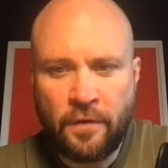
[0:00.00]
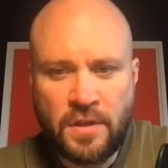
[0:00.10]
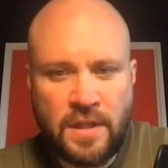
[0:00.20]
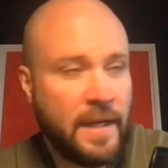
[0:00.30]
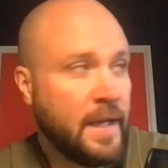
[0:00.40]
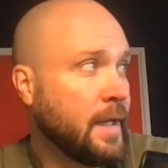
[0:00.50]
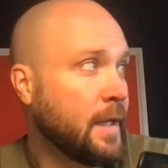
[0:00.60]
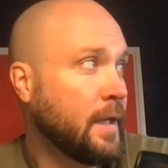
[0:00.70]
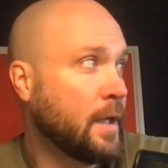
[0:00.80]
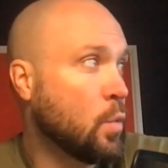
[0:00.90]
And
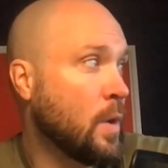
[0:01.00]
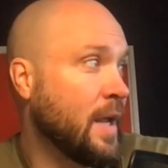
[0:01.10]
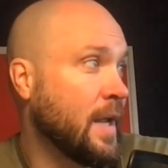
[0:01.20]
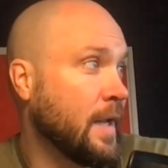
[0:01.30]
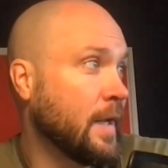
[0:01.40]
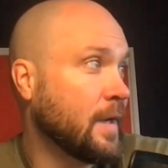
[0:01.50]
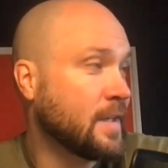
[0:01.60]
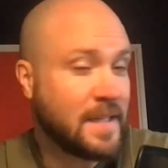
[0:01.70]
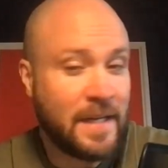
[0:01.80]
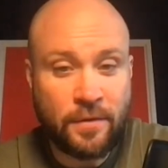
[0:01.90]
obviously, we
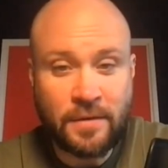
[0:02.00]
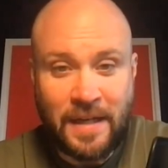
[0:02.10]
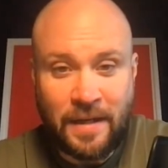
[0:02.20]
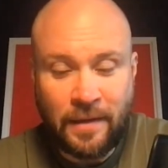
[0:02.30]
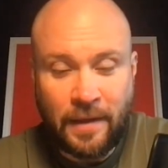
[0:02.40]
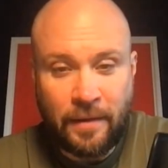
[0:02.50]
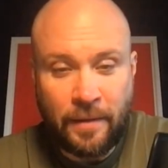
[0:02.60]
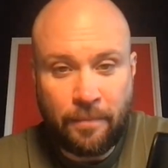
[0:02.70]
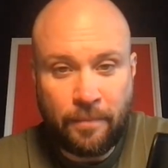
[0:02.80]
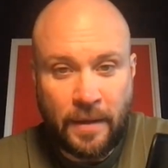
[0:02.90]
ourselves at
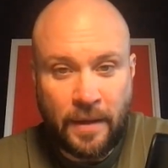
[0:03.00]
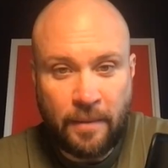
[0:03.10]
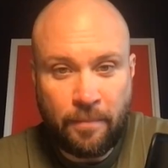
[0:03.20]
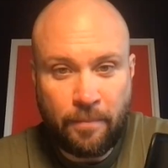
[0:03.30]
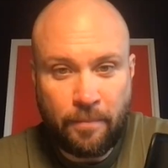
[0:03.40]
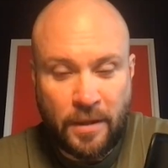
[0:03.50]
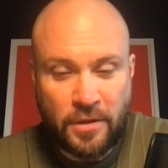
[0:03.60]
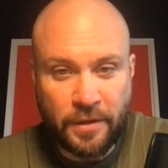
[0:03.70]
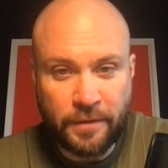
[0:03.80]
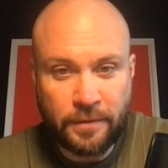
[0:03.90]
Outlier are a
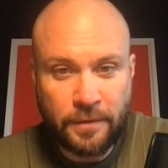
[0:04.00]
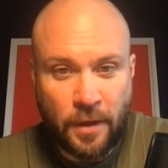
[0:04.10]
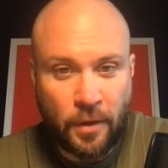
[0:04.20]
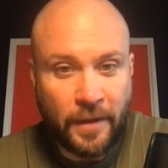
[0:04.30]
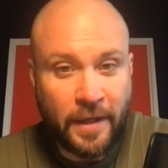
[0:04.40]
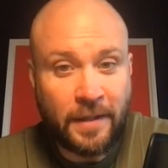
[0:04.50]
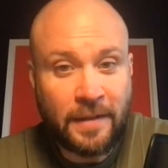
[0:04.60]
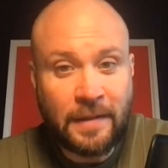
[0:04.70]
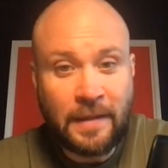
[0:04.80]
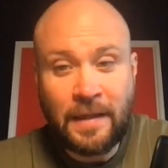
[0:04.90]
Boson holder,
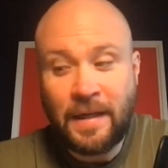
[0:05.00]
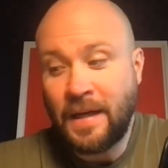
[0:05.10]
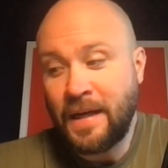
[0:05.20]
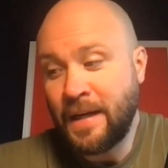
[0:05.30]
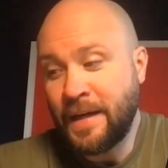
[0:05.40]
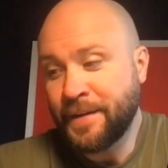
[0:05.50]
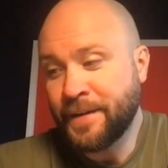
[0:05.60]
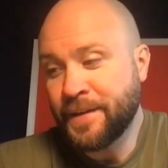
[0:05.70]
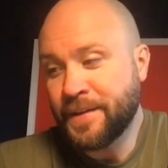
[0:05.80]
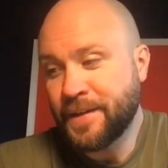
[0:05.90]

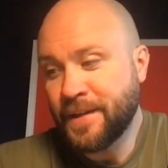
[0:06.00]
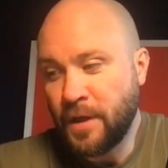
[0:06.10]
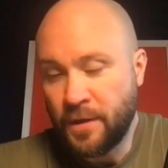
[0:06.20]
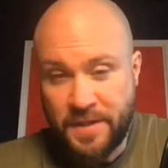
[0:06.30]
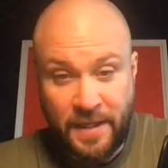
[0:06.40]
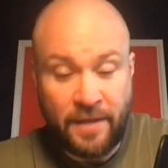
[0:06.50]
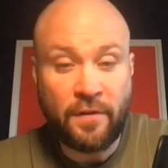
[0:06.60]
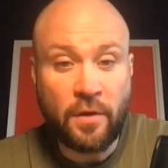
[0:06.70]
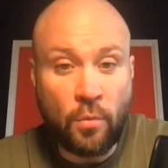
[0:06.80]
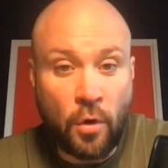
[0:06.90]
and a
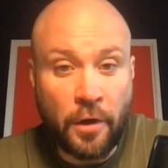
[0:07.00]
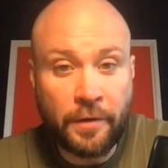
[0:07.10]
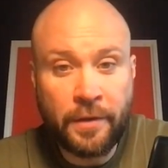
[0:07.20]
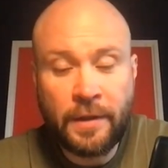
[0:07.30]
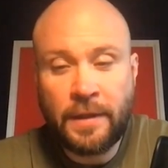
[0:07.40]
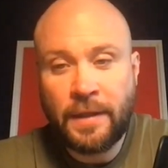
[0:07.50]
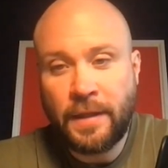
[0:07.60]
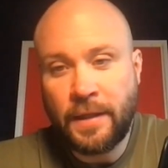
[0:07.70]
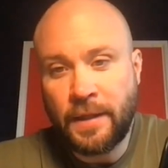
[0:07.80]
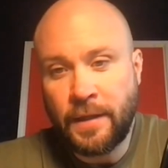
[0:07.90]
significant one
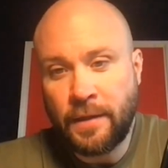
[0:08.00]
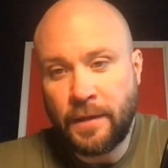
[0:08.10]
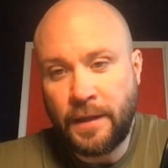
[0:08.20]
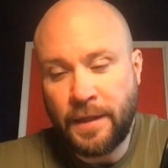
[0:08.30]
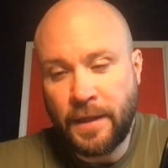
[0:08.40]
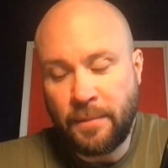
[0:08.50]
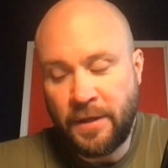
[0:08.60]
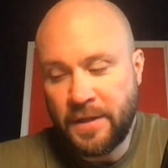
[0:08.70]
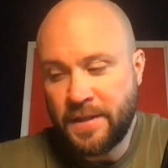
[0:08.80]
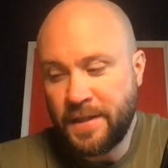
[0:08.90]
in the
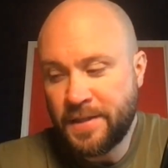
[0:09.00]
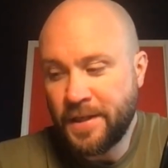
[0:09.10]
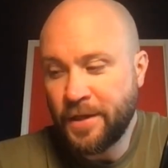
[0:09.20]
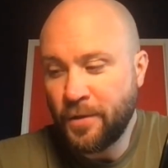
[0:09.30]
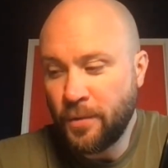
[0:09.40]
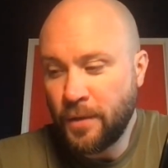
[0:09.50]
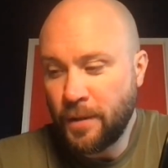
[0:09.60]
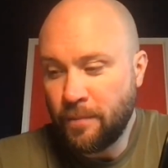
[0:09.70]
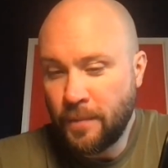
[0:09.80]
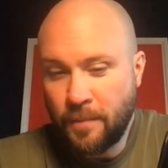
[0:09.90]
community. So
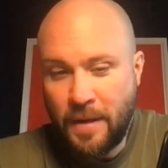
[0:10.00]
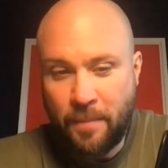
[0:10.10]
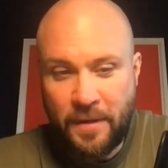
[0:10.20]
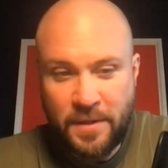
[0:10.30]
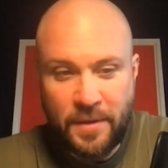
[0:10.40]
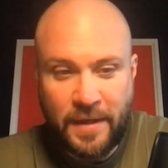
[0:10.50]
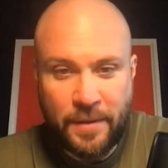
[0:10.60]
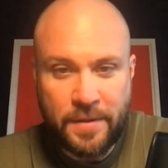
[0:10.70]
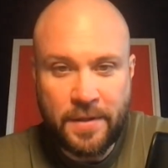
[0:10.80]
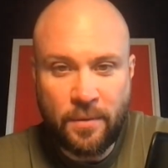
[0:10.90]
I'm happy to
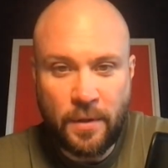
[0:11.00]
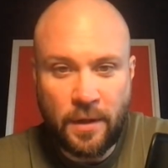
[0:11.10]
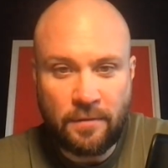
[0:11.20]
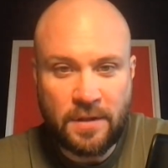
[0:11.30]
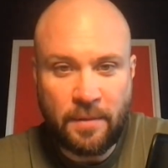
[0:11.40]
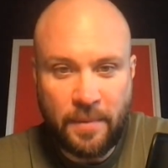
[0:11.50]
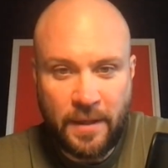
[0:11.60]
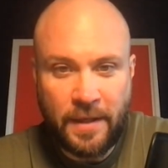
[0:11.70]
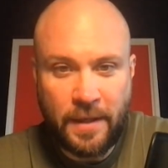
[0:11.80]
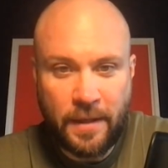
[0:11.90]
announce that we'll obviously
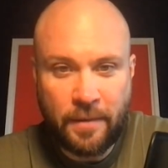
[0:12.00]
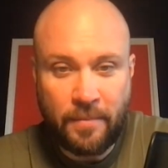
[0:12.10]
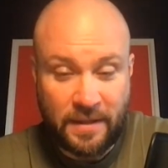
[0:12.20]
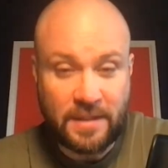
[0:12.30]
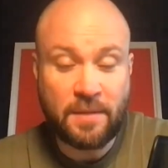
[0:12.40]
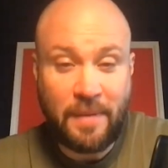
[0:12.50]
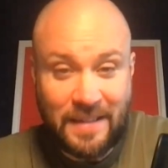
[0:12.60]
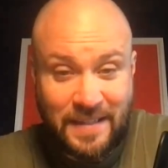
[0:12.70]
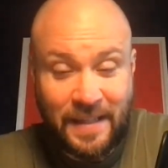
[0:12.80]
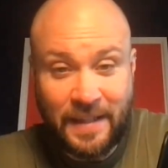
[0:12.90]
be
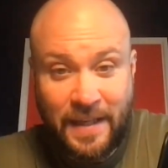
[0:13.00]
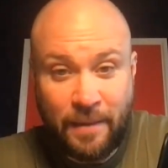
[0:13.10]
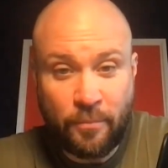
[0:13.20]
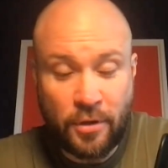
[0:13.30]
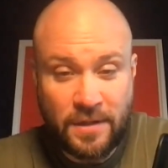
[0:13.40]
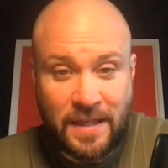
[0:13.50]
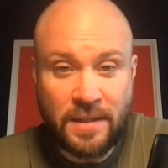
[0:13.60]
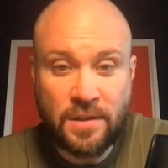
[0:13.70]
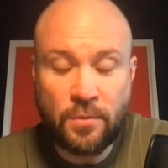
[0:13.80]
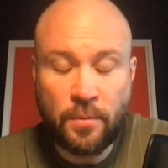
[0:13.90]
participating in that
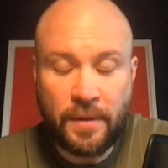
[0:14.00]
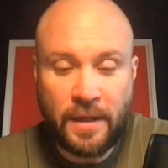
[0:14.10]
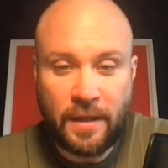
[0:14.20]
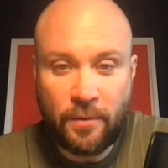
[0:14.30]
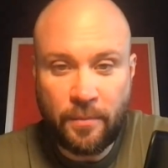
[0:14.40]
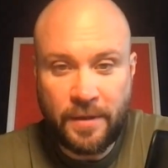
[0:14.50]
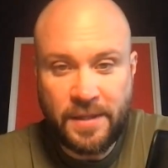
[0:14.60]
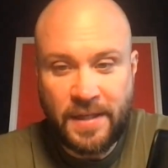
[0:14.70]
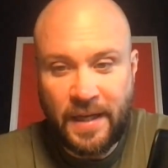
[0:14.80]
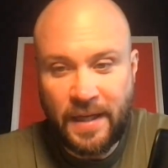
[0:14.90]
process. We'll be
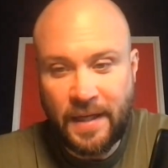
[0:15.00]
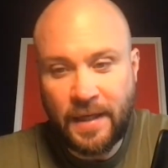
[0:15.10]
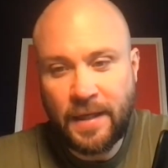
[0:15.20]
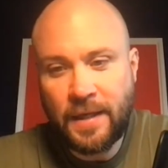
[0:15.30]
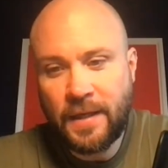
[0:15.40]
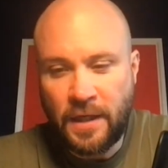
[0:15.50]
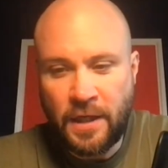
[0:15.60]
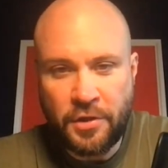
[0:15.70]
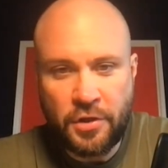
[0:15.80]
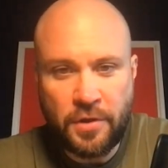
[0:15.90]
staking a
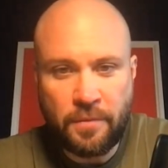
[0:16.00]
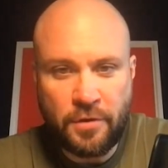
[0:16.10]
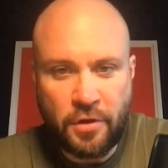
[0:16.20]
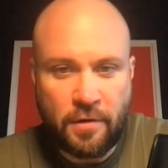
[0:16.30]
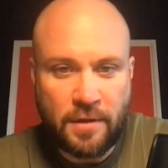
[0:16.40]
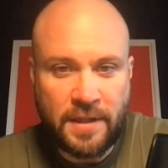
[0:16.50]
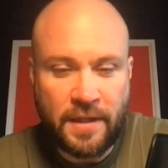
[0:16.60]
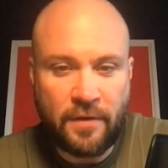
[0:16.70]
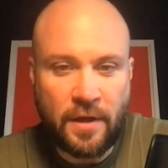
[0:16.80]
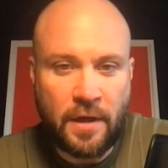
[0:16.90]
large majority
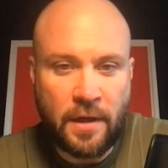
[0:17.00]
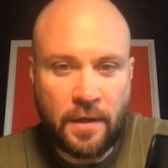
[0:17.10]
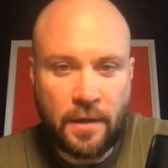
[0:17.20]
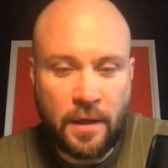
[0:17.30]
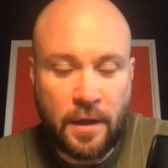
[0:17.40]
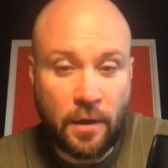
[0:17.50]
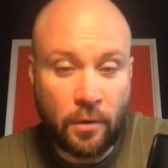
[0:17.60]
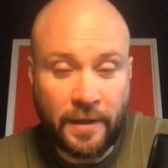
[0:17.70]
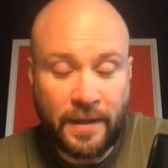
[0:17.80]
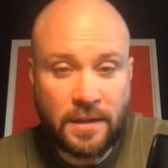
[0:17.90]
of our
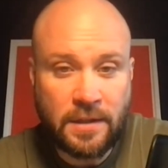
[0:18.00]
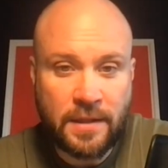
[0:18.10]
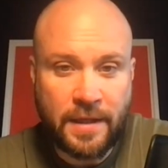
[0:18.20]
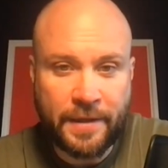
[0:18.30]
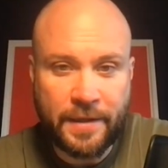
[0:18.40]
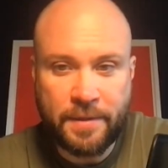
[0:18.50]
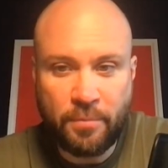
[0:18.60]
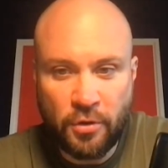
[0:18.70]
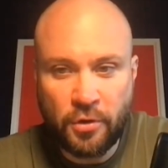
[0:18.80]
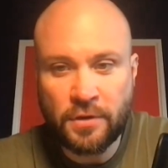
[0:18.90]
holdings to of
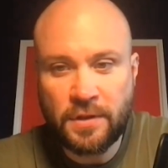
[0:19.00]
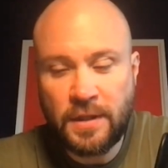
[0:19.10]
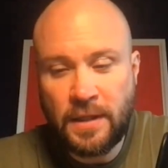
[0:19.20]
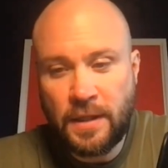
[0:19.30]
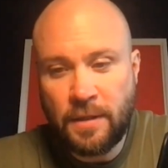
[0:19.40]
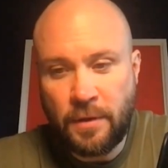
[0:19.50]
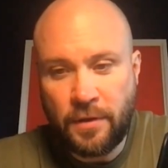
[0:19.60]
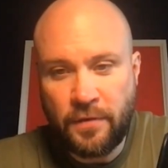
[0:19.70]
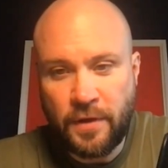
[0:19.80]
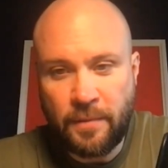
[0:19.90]
support
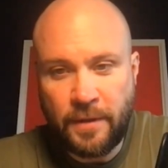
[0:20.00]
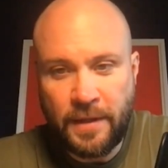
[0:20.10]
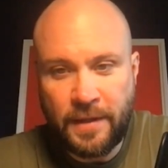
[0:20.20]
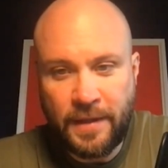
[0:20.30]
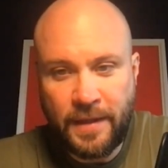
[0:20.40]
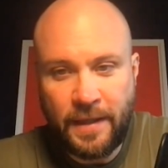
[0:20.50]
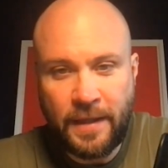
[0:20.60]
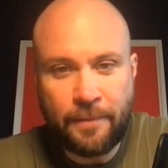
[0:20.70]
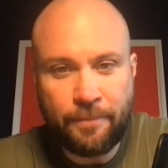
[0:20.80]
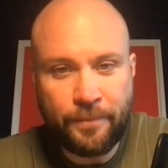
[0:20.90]
both Fermion and
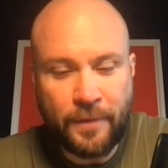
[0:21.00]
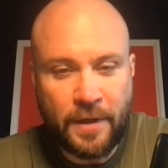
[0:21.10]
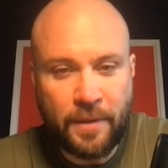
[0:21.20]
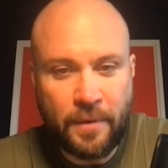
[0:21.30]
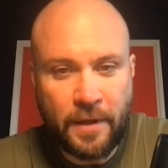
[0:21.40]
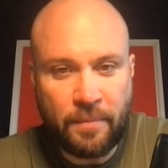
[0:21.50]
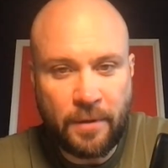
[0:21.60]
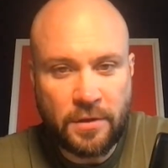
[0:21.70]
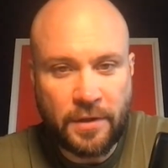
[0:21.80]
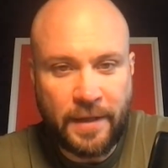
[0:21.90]
the
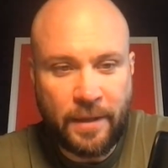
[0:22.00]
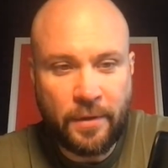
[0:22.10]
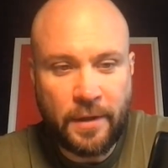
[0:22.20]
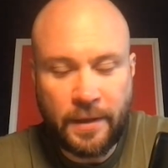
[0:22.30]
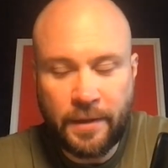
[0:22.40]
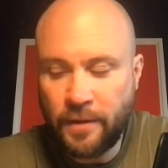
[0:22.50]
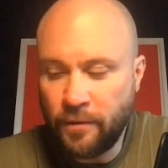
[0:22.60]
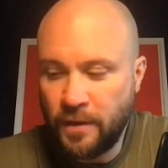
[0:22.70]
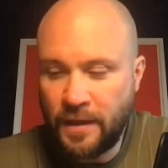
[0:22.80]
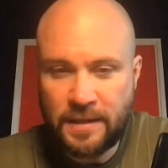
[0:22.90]
Boson network, and
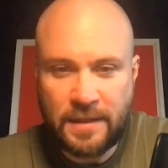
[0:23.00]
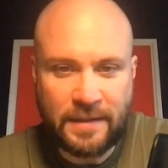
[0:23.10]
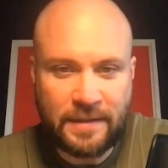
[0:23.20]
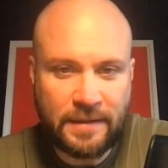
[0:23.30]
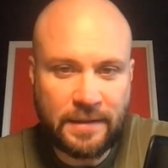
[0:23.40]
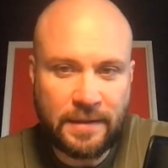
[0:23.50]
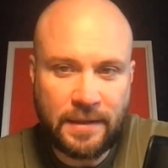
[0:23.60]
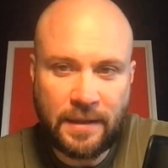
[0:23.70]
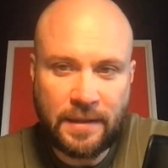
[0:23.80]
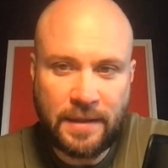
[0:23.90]
really excited to
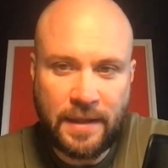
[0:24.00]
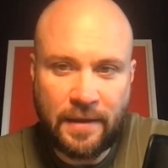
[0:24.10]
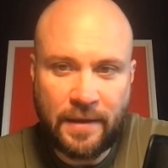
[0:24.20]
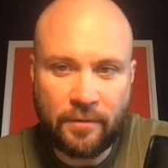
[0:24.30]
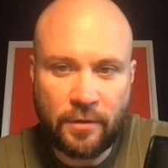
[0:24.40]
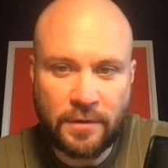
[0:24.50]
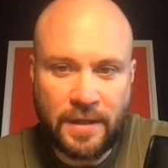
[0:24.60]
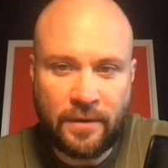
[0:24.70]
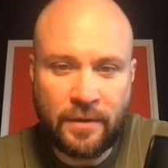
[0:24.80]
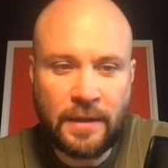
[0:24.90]
see how that rolls
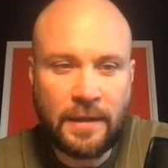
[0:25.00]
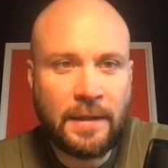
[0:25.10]
out.